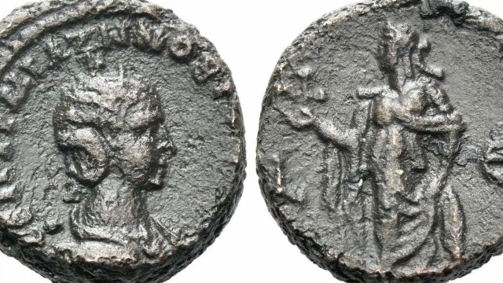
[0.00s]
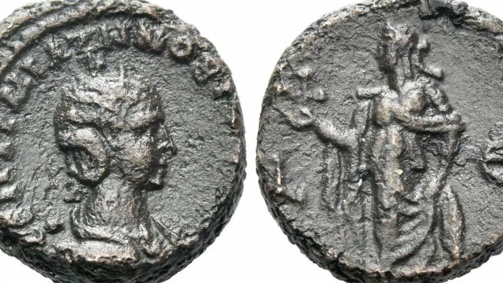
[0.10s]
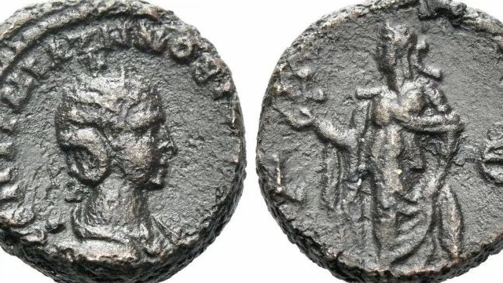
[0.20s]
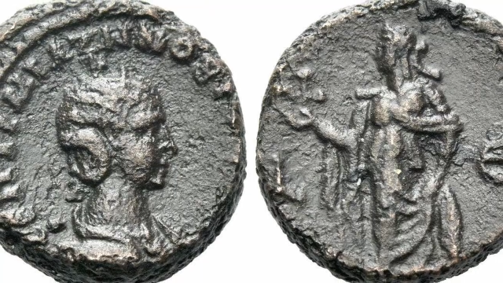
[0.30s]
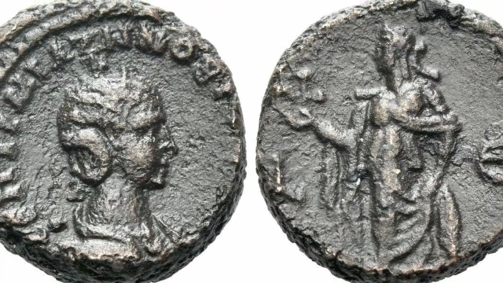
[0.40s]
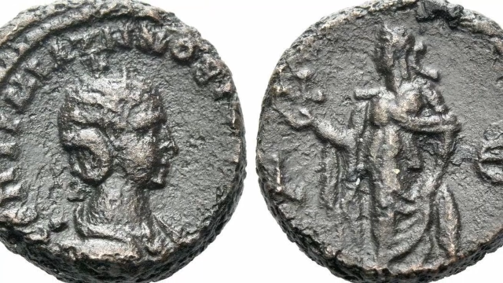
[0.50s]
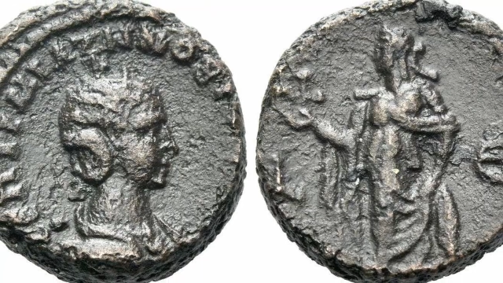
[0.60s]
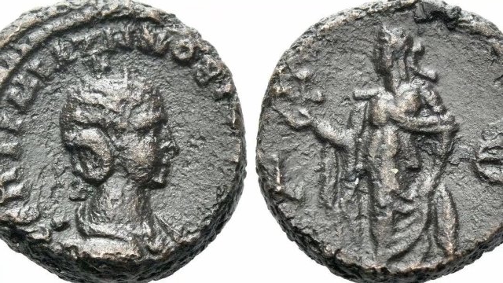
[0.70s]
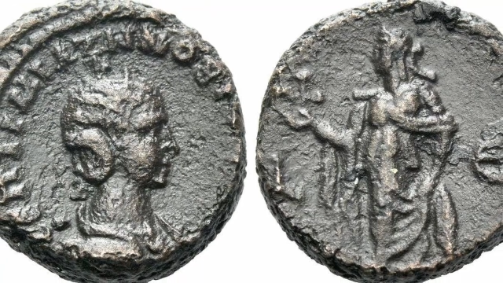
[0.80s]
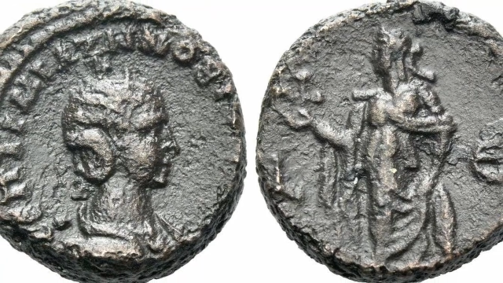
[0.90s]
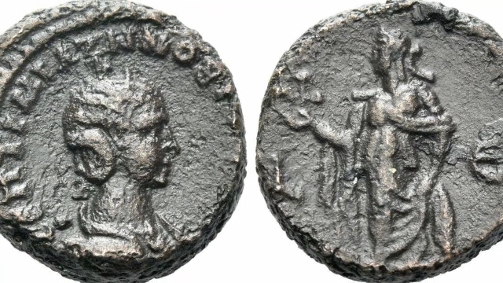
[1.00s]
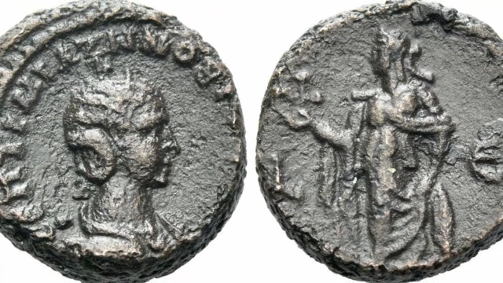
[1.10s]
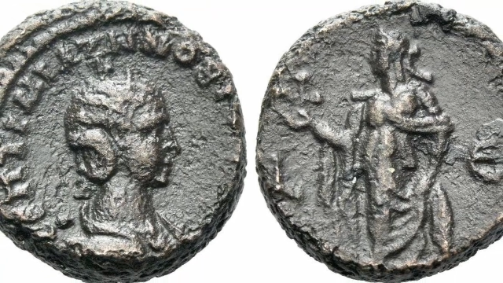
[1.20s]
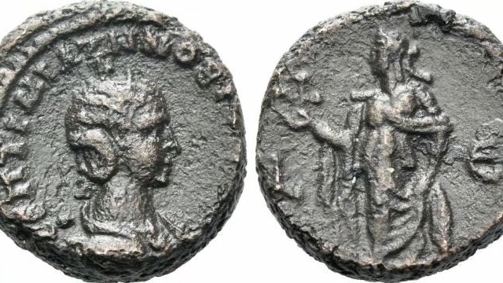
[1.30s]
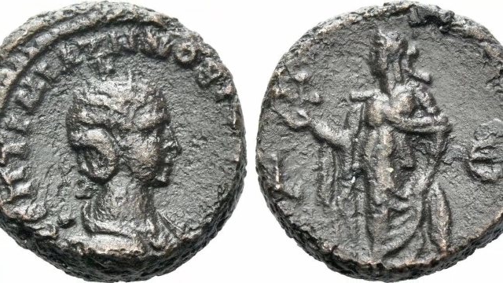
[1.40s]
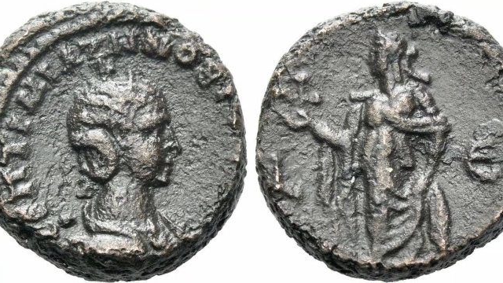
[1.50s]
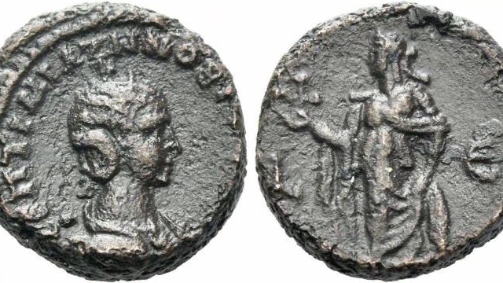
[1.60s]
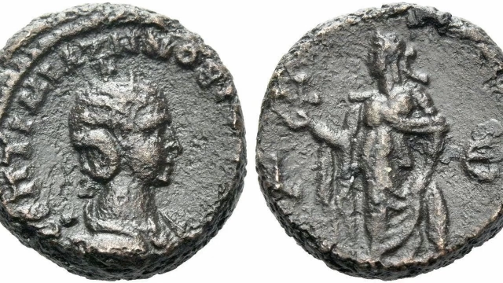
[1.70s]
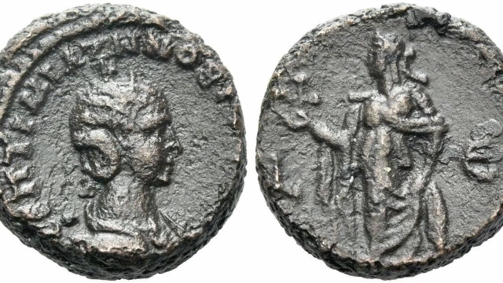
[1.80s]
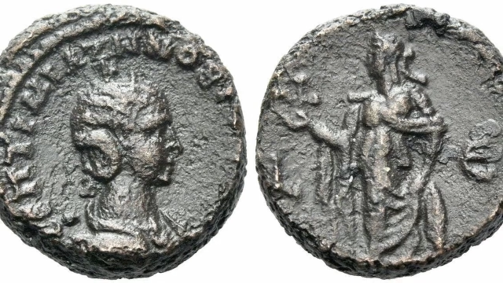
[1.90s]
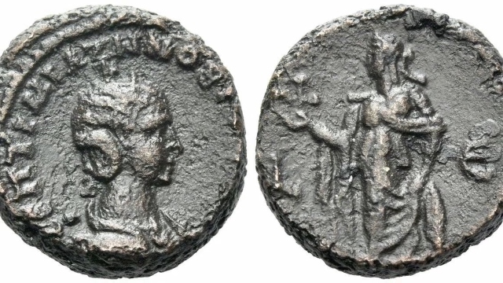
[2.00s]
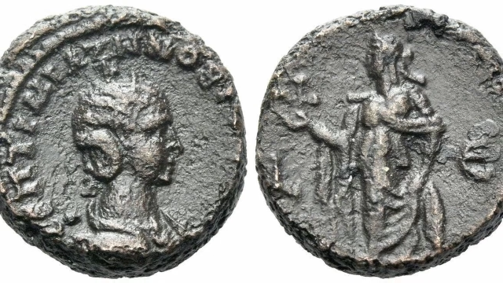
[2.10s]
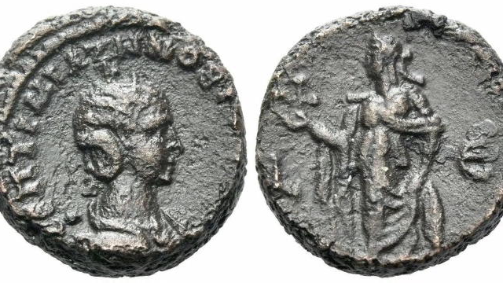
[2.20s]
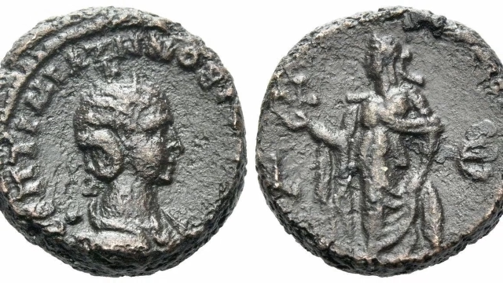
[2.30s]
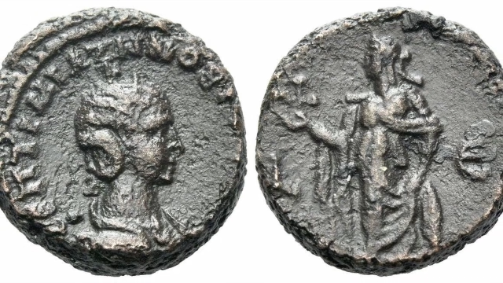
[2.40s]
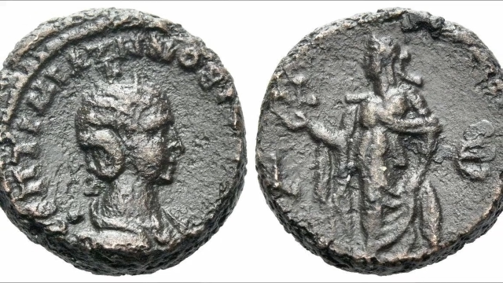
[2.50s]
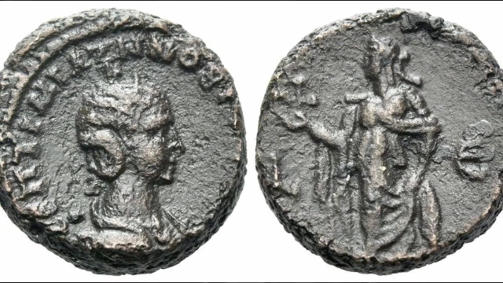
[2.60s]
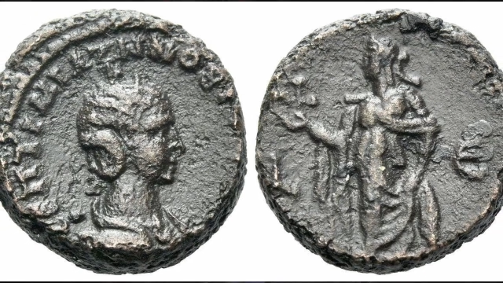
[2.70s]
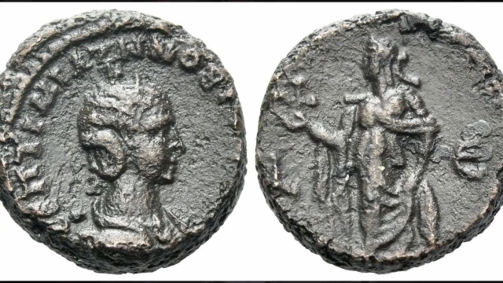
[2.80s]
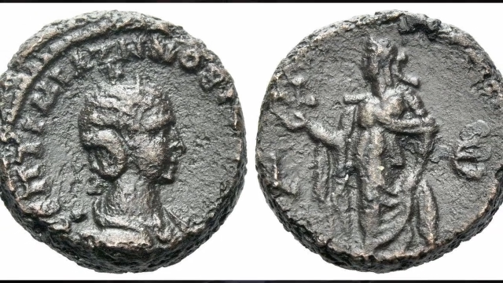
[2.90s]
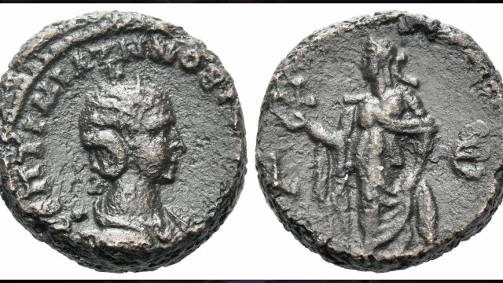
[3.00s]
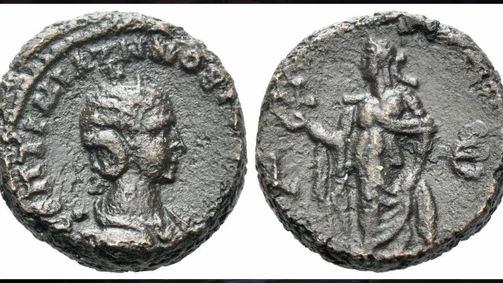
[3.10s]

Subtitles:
[unreadable: no face in view]